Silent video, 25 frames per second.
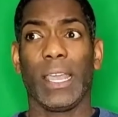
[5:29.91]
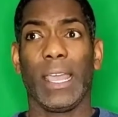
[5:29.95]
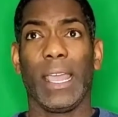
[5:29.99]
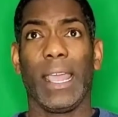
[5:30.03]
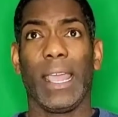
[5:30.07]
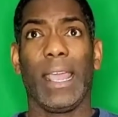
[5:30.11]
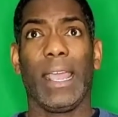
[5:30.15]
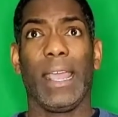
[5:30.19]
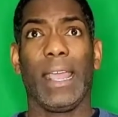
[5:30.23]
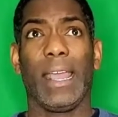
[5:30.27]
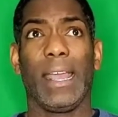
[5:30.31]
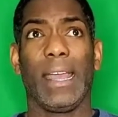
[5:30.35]

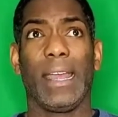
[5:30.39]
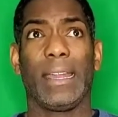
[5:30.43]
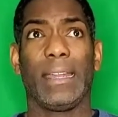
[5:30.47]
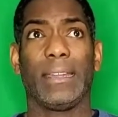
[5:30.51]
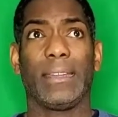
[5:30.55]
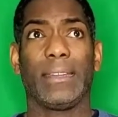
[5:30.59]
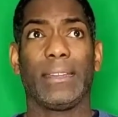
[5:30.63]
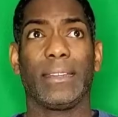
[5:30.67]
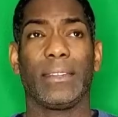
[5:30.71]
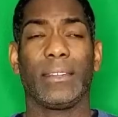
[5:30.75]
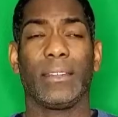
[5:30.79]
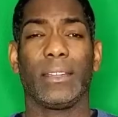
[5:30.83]

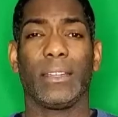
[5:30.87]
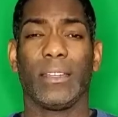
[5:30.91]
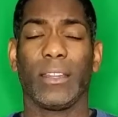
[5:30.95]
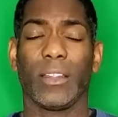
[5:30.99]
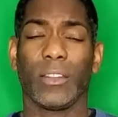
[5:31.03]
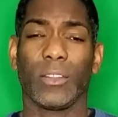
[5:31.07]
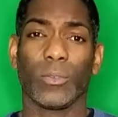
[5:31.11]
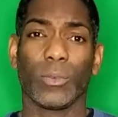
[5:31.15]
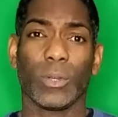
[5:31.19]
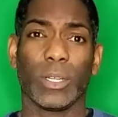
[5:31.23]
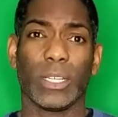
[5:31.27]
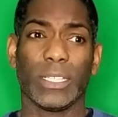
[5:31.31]
And
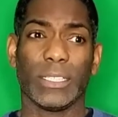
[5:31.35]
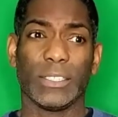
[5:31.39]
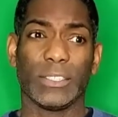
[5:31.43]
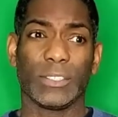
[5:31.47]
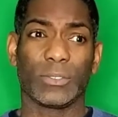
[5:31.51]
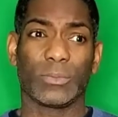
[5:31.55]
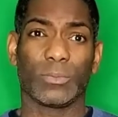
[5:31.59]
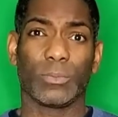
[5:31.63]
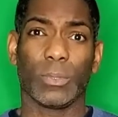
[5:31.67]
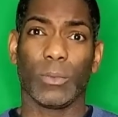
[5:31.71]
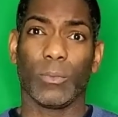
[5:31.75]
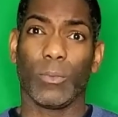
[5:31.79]
another one
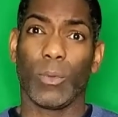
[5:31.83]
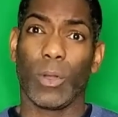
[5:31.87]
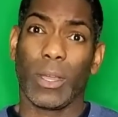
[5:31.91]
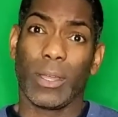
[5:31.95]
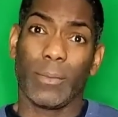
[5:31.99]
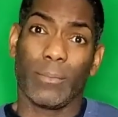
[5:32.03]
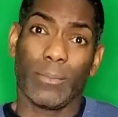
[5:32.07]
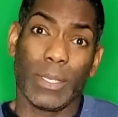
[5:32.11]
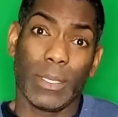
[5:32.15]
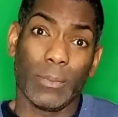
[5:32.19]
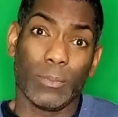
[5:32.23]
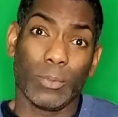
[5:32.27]
is we
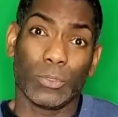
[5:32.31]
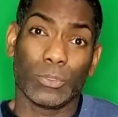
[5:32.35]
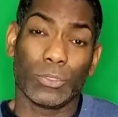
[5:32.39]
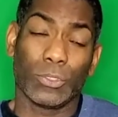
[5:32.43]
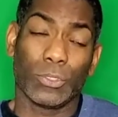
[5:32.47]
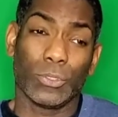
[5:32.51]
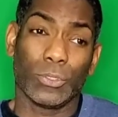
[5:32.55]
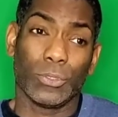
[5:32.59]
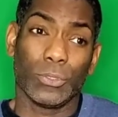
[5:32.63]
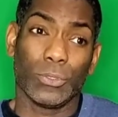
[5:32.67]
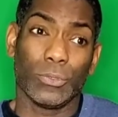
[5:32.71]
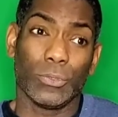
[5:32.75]
want people
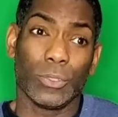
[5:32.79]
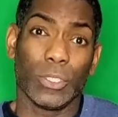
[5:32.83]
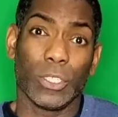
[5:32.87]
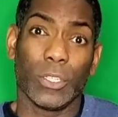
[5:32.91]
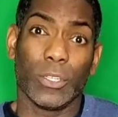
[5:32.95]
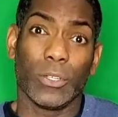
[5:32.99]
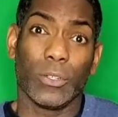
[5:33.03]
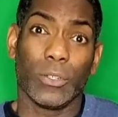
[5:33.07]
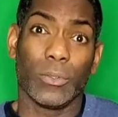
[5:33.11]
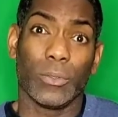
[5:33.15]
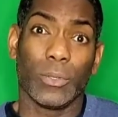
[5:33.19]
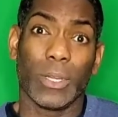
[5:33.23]
to, you
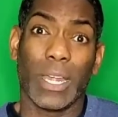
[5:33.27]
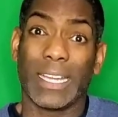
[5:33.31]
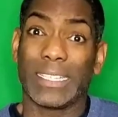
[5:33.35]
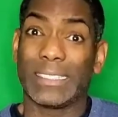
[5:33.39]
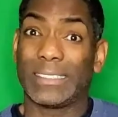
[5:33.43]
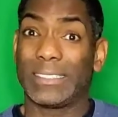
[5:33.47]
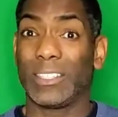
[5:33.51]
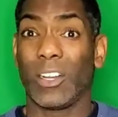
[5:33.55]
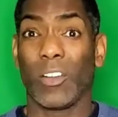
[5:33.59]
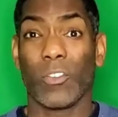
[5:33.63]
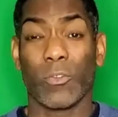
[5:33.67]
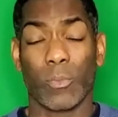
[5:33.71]
know, not
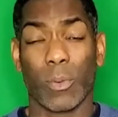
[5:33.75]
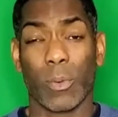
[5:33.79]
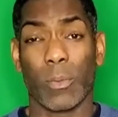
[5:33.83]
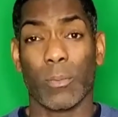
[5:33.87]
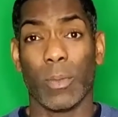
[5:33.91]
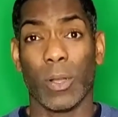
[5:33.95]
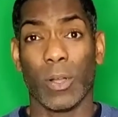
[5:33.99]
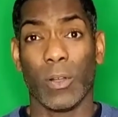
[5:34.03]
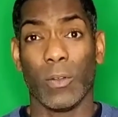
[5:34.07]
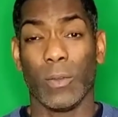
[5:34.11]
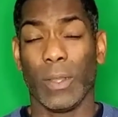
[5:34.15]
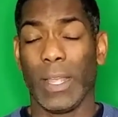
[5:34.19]

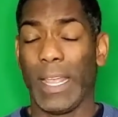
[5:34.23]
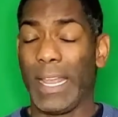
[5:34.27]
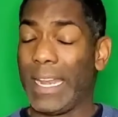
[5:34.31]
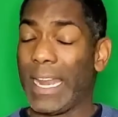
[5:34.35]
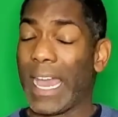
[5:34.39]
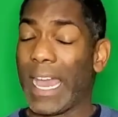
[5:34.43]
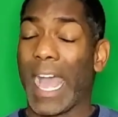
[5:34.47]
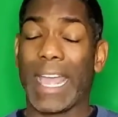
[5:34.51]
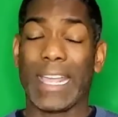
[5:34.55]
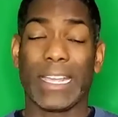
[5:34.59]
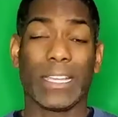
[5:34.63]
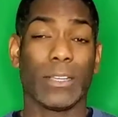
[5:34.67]
self-promote. And
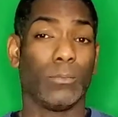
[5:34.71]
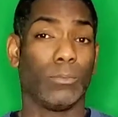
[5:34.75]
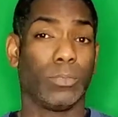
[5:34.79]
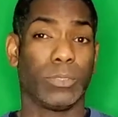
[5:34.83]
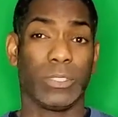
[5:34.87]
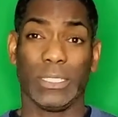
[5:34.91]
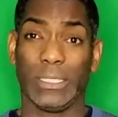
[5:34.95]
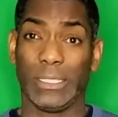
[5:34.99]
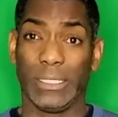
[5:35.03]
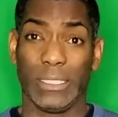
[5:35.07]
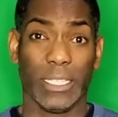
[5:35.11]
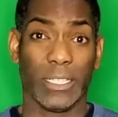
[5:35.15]
I
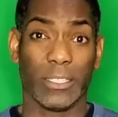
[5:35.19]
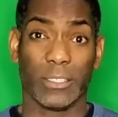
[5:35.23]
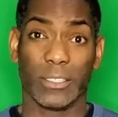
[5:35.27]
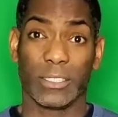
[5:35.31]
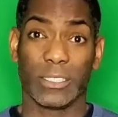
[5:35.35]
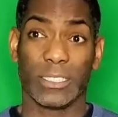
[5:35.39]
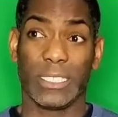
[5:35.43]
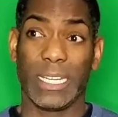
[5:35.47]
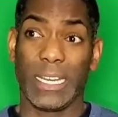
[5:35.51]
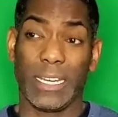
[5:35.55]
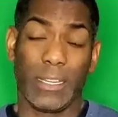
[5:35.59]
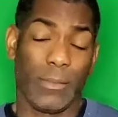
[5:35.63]
completely
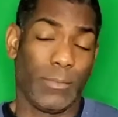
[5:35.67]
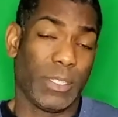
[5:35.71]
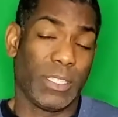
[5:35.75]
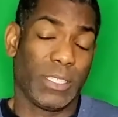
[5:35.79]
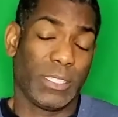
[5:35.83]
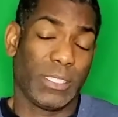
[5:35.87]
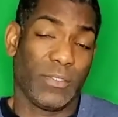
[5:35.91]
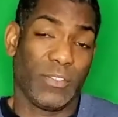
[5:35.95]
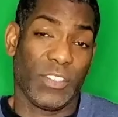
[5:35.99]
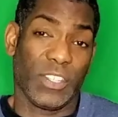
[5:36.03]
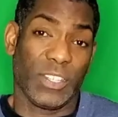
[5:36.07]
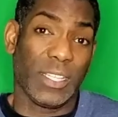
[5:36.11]
understand it,
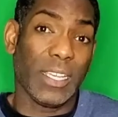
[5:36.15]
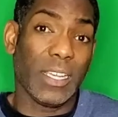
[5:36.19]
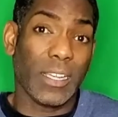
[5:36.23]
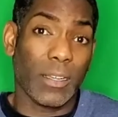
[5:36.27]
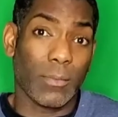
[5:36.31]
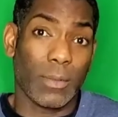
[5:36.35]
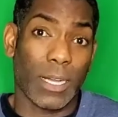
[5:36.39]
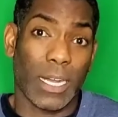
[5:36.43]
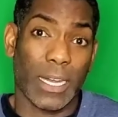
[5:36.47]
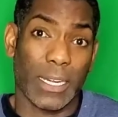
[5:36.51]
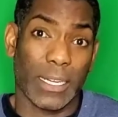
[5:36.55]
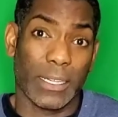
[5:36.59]
because if you think
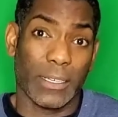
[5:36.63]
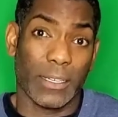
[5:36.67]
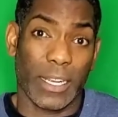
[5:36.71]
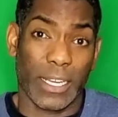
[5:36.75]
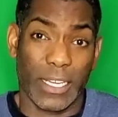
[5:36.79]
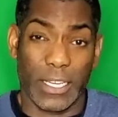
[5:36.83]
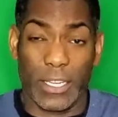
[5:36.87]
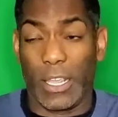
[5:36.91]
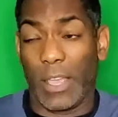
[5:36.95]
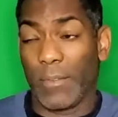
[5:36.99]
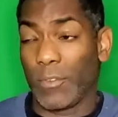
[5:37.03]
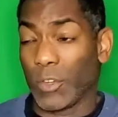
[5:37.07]
about it,
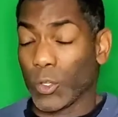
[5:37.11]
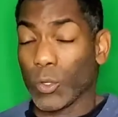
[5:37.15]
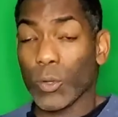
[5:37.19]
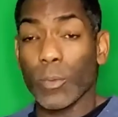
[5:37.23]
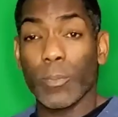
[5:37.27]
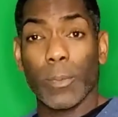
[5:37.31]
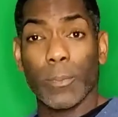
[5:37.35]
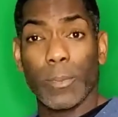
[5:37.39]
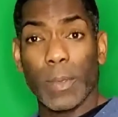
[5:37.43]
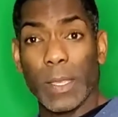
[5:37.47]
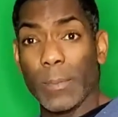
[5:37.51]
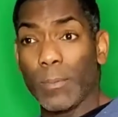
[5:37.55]
like, you have a group
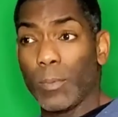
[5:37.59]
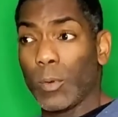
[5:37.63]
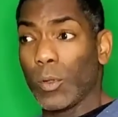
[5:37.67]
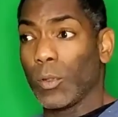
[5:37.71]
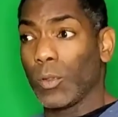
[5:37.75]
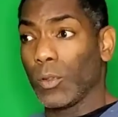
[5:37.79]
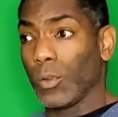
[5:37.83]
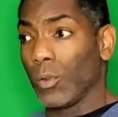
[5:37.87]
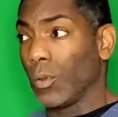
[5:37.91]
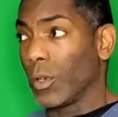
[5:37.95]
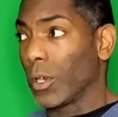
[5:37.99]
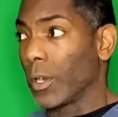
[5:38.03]
of people
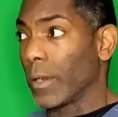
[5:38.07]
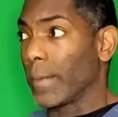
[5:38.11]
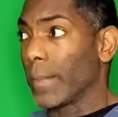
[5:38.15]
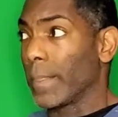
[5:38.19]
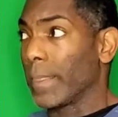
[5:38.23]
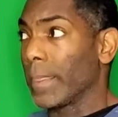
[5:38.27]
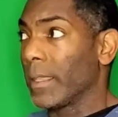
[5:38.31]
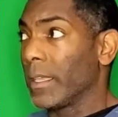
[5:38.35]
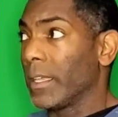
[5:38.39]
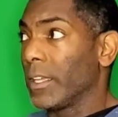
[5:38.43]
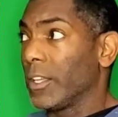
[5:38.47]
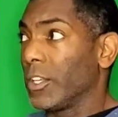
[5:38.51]
who are,
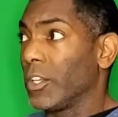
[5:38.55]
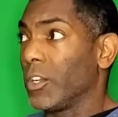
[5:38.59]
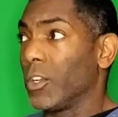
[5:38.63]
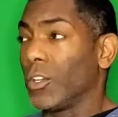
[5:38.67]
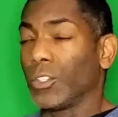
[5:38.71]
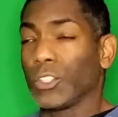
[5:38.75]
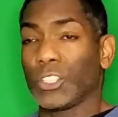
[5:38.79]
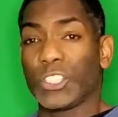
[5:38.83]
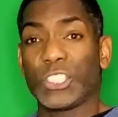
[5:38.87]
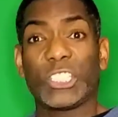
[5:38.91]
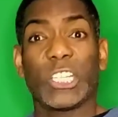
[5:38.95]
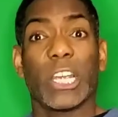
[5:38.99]
you know,
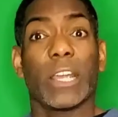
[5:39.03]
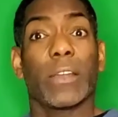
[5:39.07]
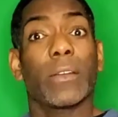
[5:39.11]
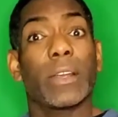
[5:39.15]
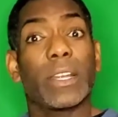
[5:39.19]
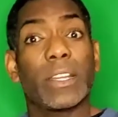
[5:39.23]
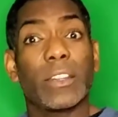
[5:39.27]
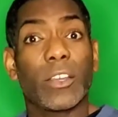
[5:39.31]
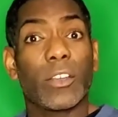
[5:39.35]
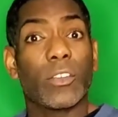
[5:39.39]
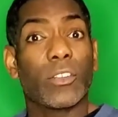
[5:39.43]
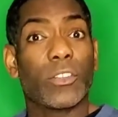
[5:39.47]

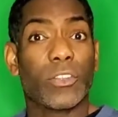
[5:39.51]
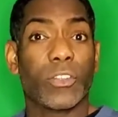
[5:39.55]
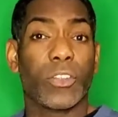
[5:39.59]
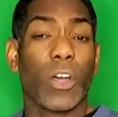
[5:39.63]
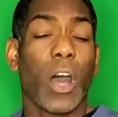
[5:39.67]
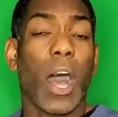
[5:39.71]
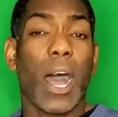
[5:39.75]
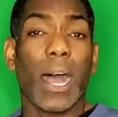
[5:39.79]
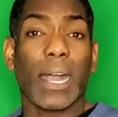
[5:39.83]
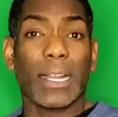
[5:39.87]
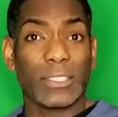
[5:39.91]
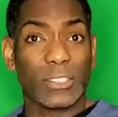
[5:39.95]
sharing their
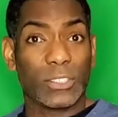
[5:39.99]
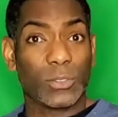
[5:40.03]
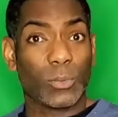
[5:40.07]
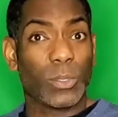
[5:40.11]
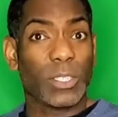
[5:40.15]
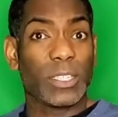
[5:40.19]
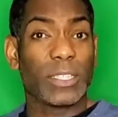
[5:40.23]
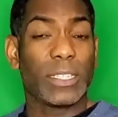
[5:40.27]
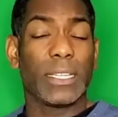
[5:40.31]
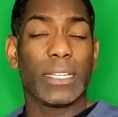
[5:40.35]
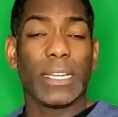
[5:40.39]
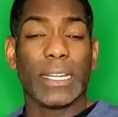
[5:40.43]
thoughts
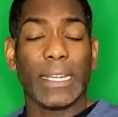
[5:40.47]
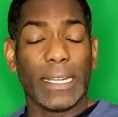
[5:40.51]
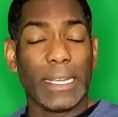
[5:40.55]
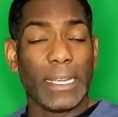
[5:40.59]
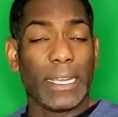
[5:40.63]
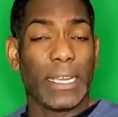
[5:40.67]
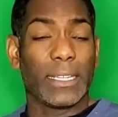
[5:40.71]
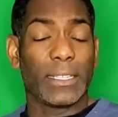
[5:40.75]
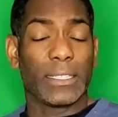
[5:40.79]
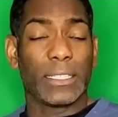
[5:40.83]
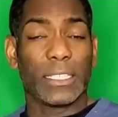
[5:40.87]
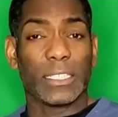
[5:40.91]
within
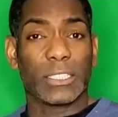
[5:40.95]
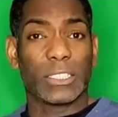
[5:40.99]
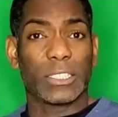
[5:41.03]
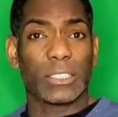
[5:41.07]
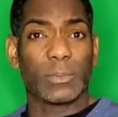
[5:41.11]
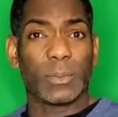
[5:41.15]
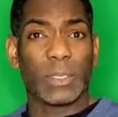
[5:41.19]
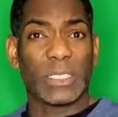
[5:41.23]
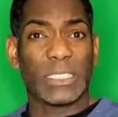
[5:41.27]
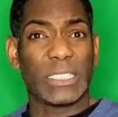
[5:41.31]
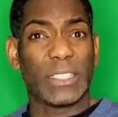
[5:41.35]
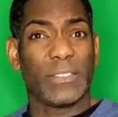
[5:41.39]
a
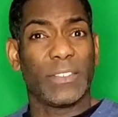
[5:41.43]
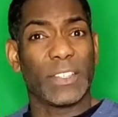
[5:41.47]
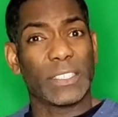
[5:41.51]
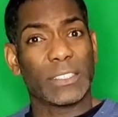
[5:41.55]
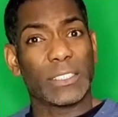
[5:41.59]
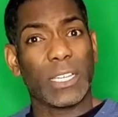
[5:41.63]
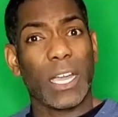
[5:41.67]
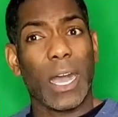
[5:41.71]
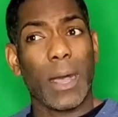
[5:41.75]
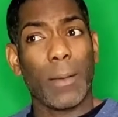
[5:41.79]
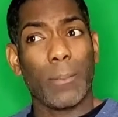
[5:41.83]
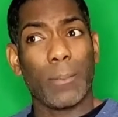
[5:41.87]
specific
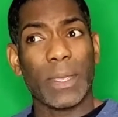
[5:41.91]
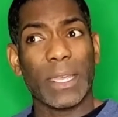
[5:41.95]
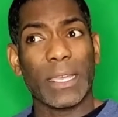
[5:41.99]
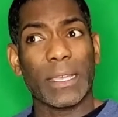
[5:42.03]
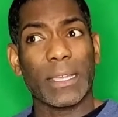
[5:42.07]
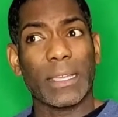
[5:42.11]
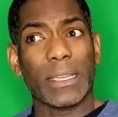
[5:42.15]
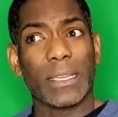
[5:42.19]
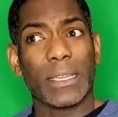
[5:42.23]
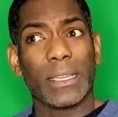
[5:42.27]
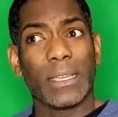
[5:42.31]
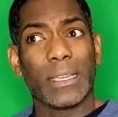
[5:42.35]
topic.